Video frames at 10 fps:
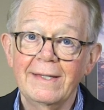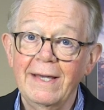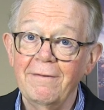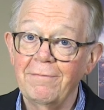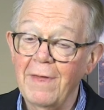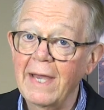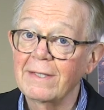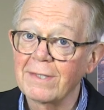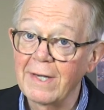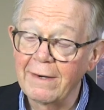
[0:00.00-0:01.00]
give
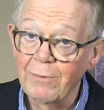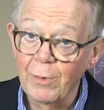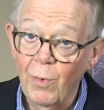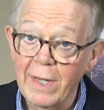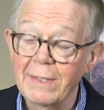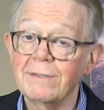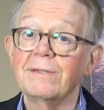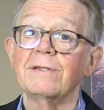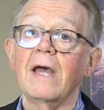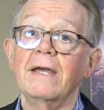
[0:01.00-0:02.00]
thanks that everyone is
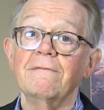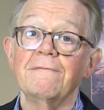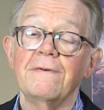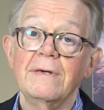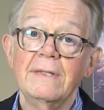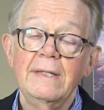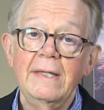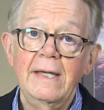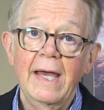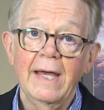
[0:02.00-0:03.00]
safe.
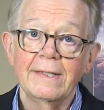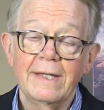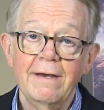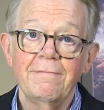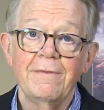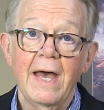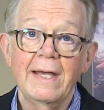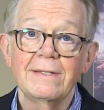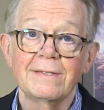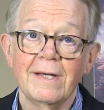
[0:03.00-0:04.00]
And give
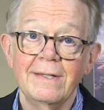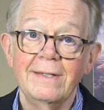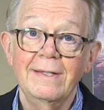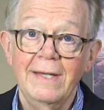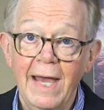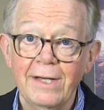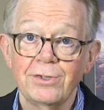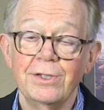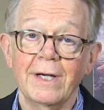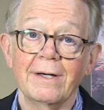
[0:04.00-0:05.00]
thanks that
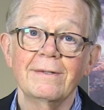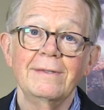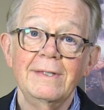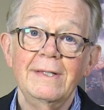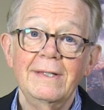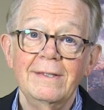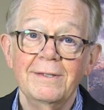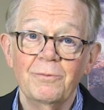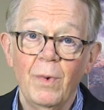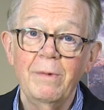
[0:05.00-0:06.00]
next year
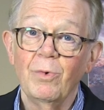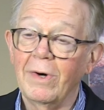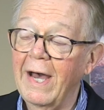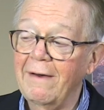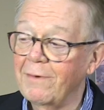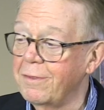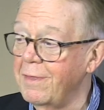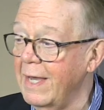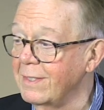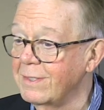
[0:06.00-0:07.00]
we will have a
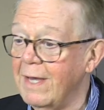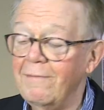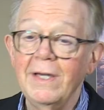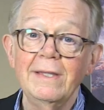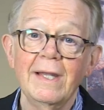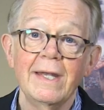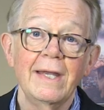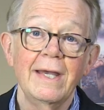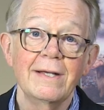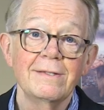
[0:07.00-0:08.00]
Thanksgiving that
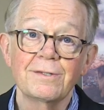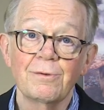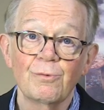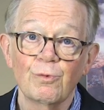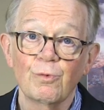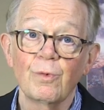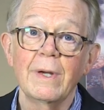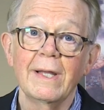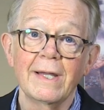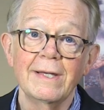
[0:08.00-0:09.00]
is
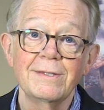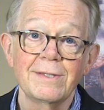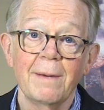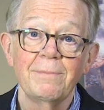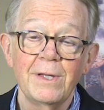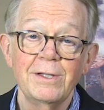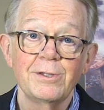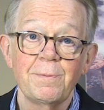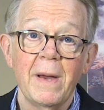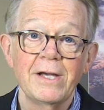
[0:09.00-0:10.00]
really something
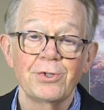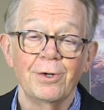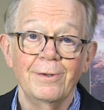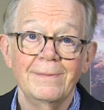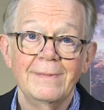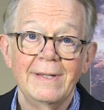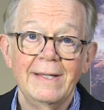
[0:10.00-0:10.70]
special.